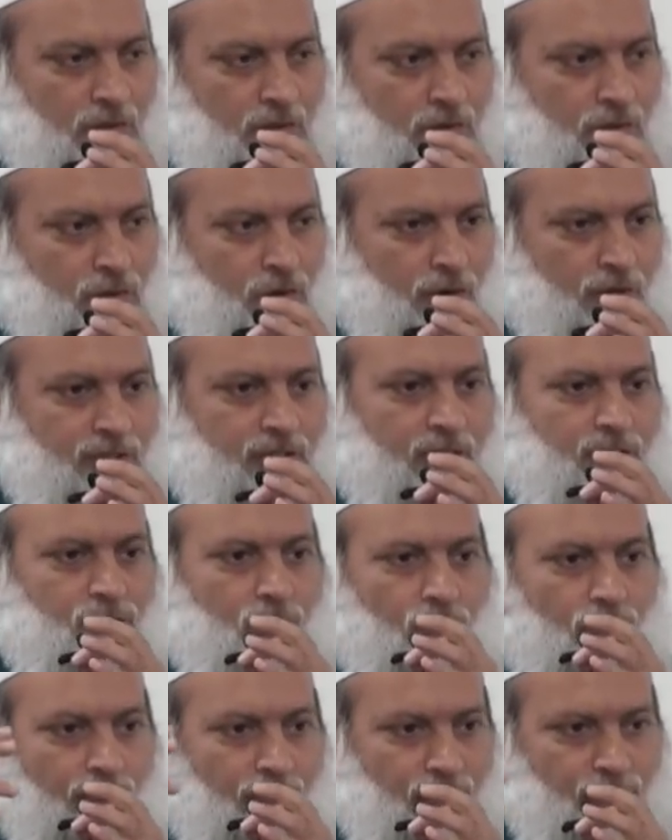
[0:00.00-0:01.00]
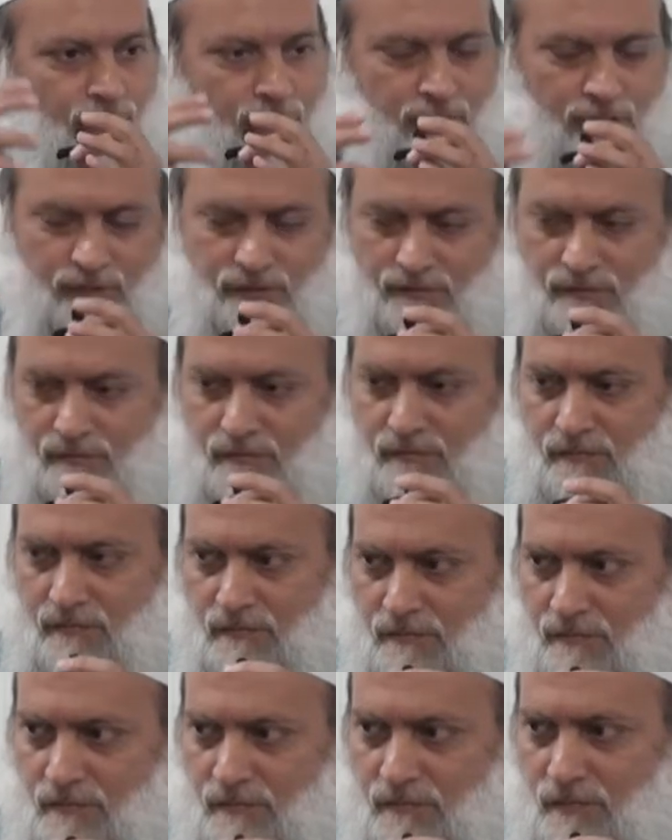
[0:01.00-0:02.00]
towards its origin.
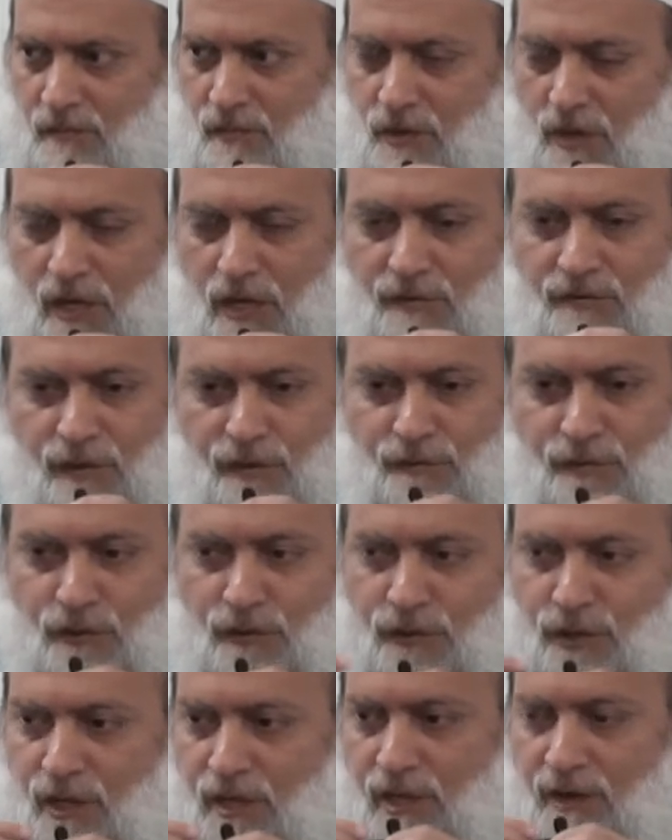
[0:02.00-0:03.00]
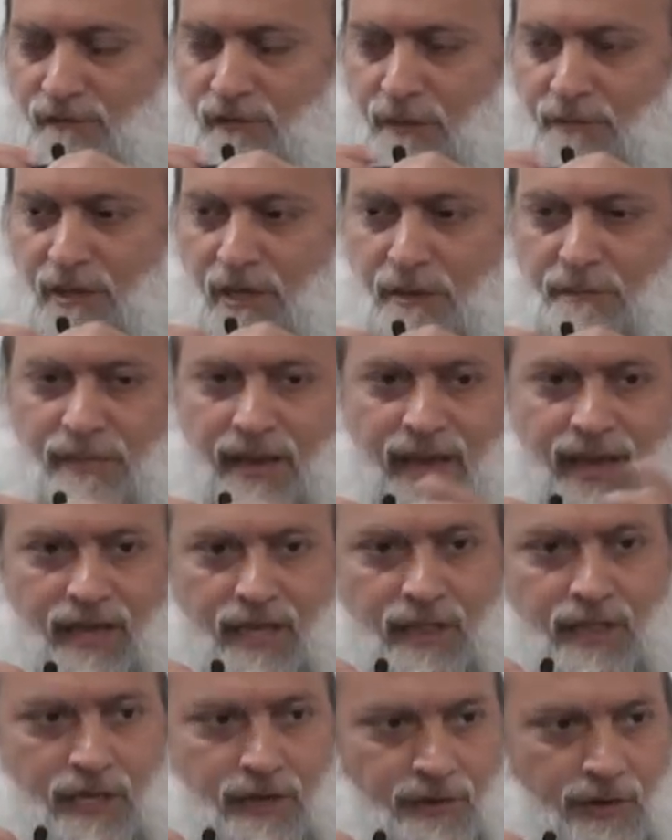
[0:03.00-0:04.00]
You know, even if you think of the Big
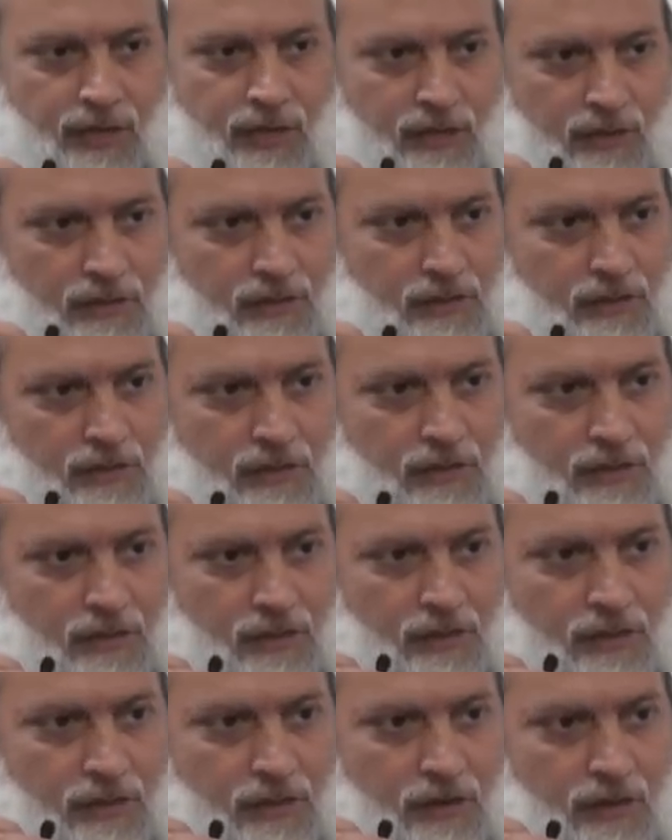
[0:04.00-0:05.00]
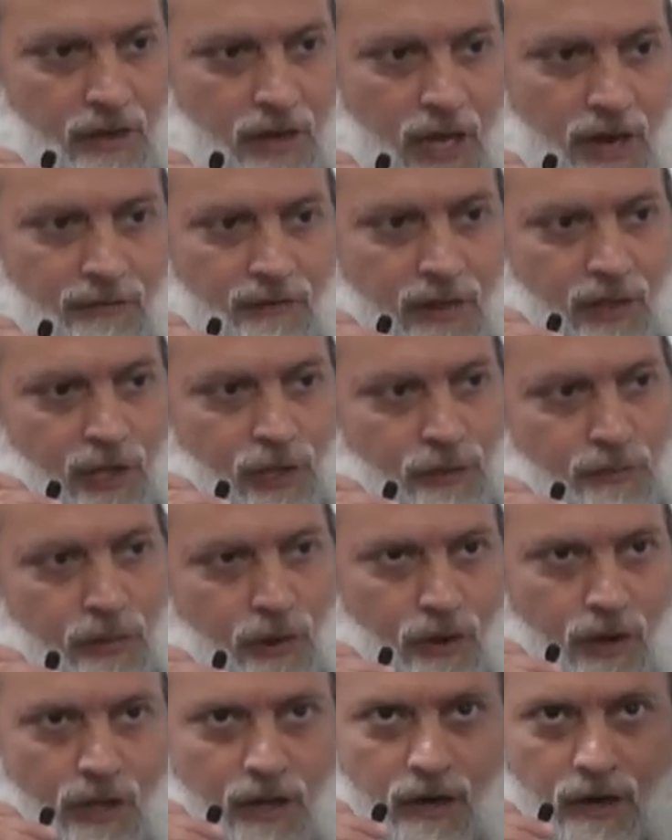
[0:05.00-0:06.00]
Bang theory, you know, everything's
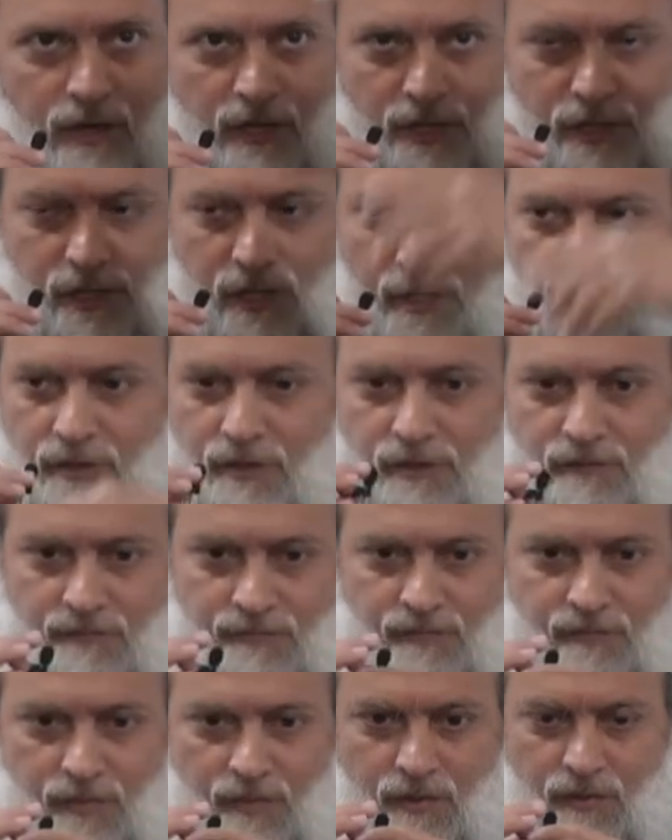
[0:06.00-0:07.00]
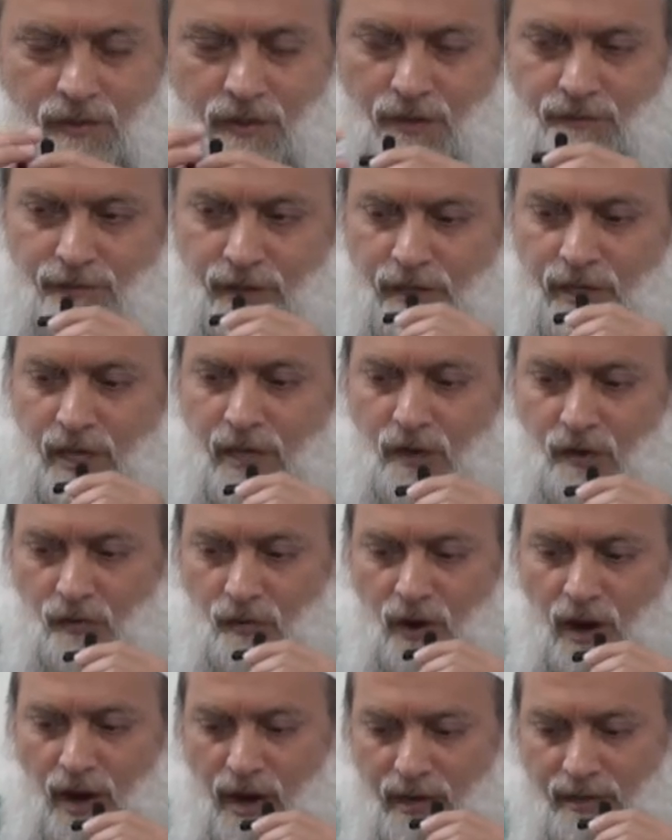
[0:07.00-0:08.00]
pulling on each other. You know, if I take a
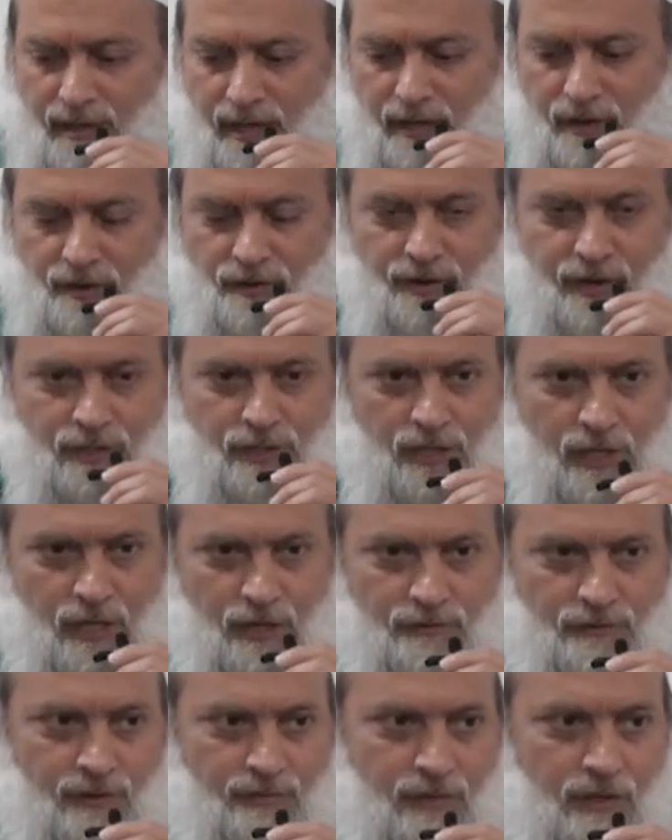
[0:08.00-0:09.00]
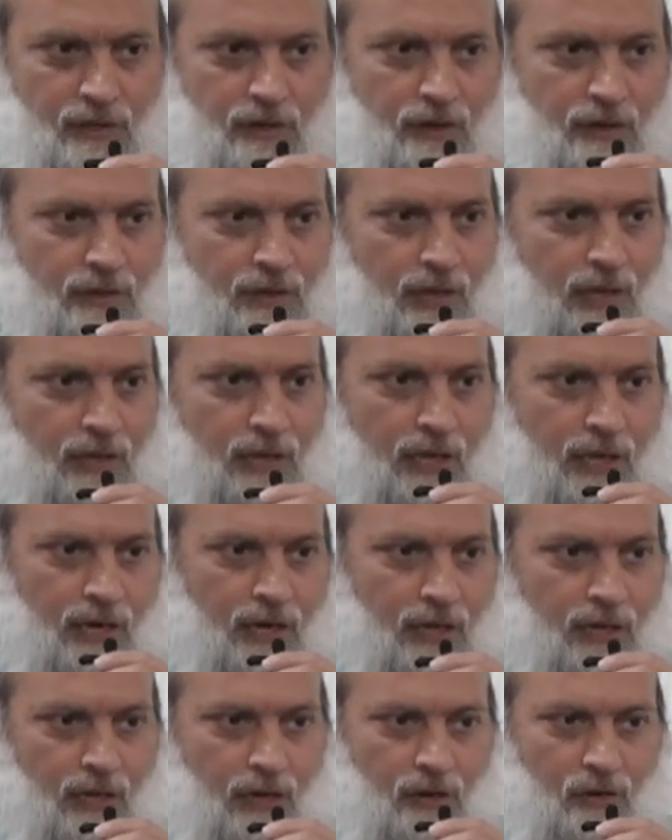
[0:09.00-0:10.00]
rock that originated from the earth, I let
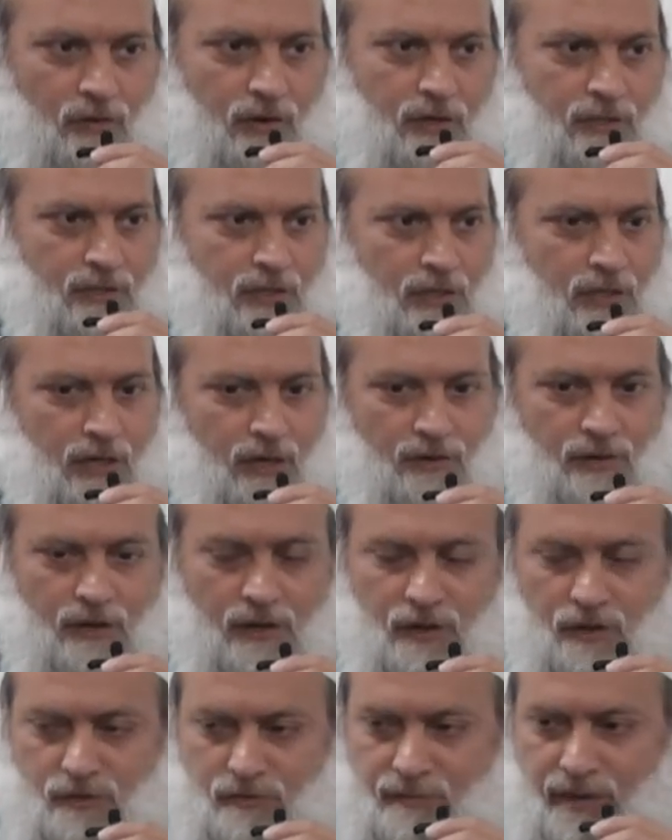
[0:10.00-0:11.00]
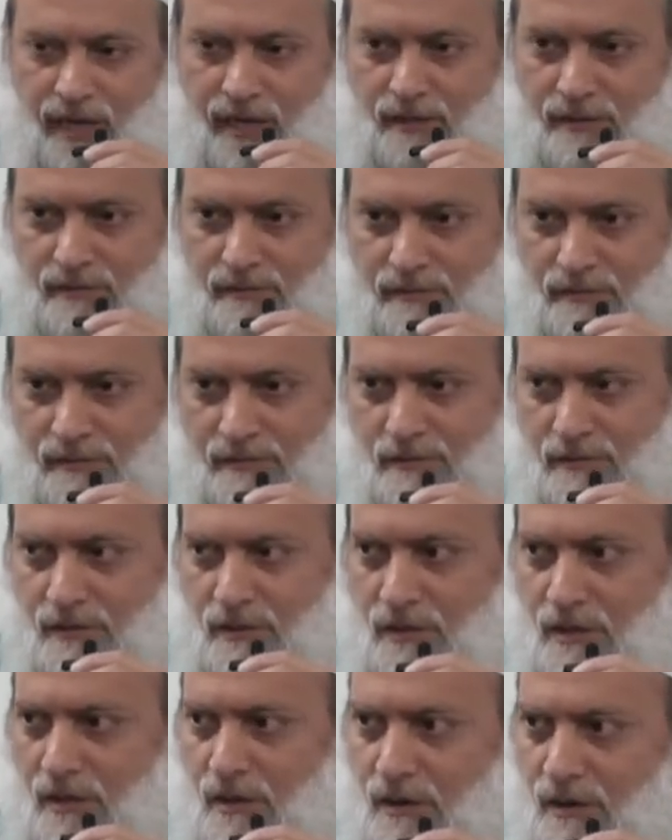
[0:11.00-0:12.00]
it go, where does it go? It goes back
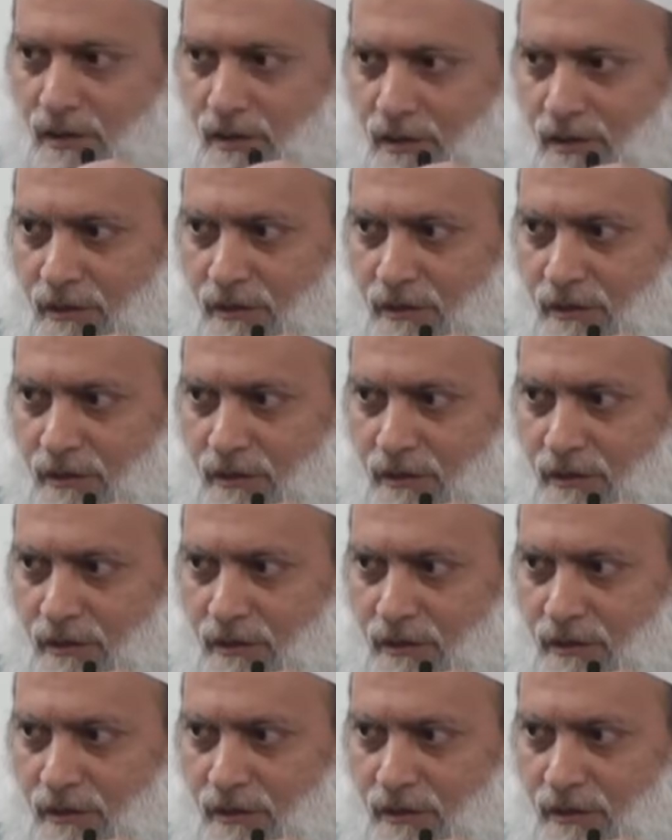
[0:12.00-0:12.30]
to the earth.